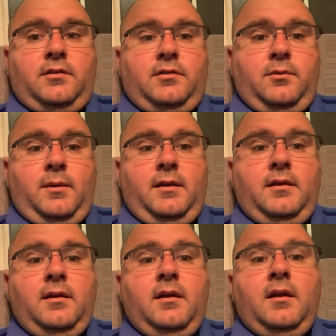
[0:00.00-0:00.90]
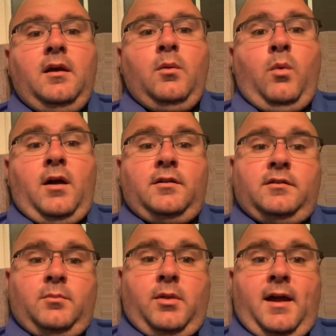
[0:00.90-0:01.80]
so when water
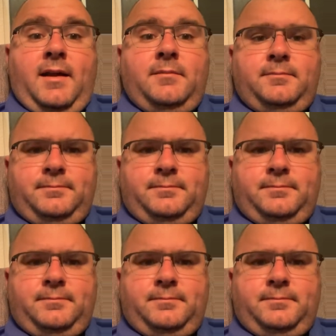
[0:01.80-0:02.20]
is applied,